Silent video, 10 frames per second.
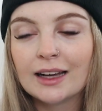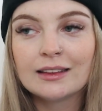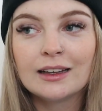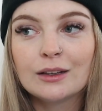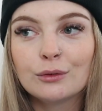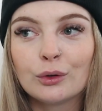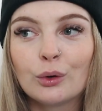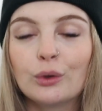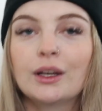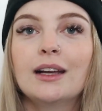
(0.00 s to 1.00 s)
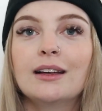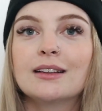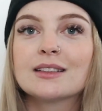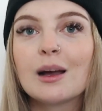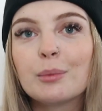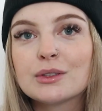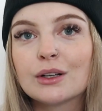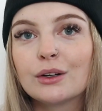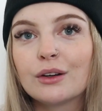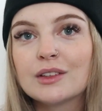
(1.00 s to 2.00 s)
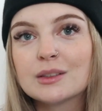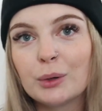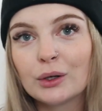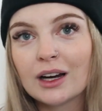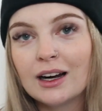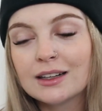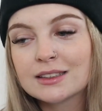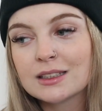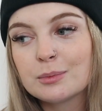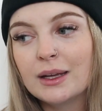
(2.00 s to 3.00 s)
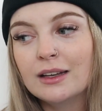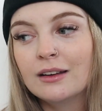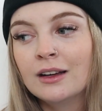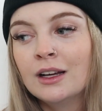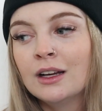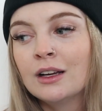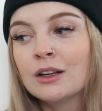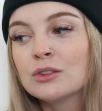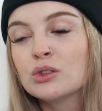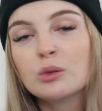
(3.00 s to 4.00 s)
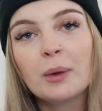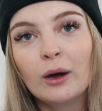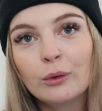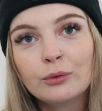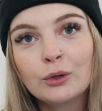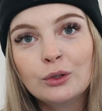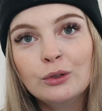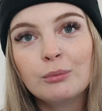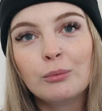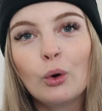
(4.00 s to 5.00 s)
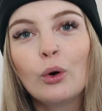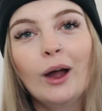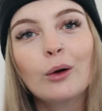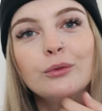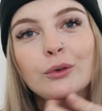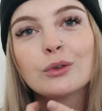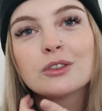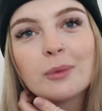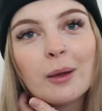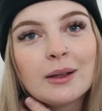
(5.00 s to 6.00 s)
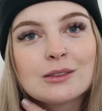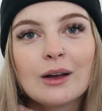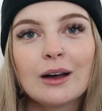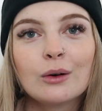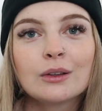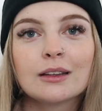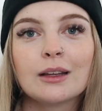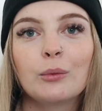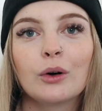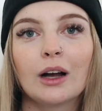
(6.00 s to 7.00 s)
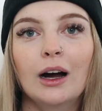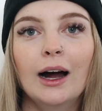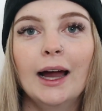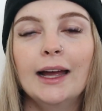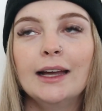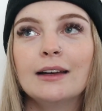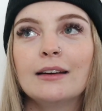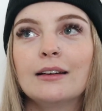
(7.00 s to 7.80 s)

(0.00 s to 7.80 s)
I think recording this episode of this podcast has been super helpful, more helpful to my mental health than what I